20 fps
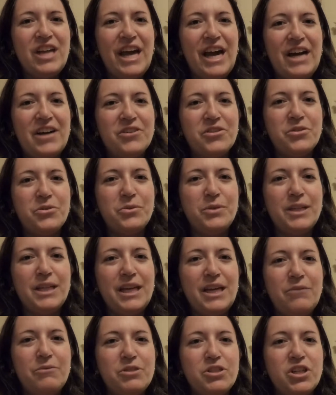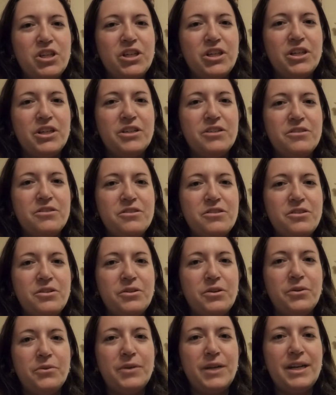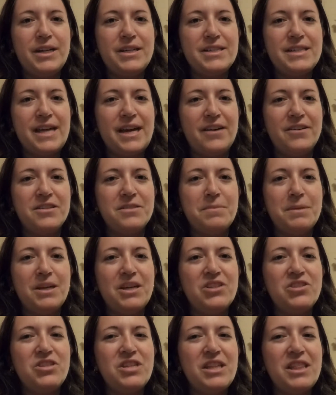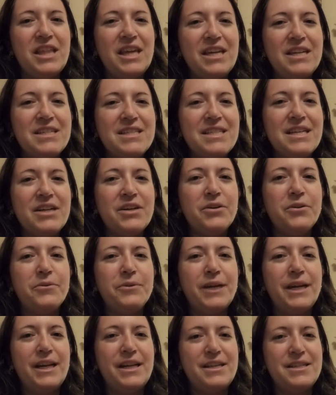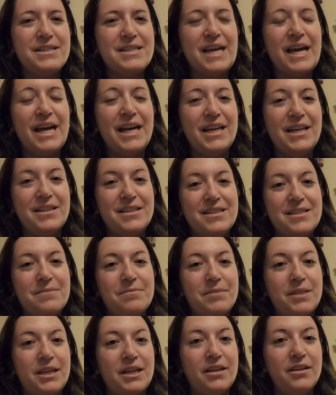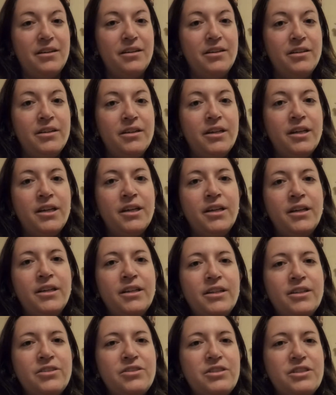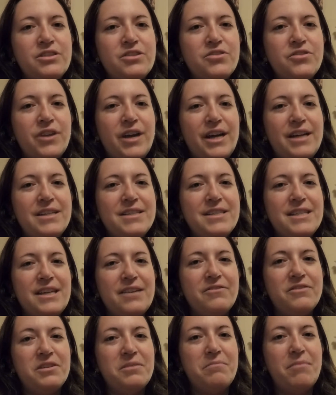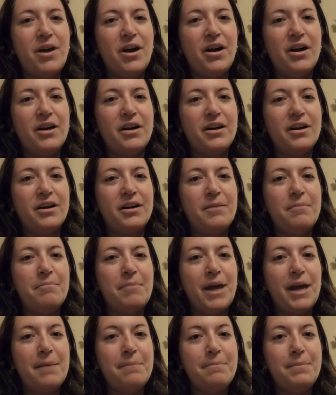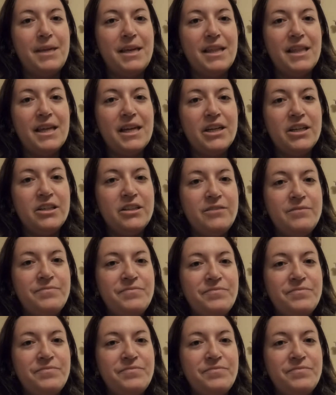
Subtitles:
actually returns to Karina's house because she thinks that Karina is hiding something. She's trying to see if Tamar might be there.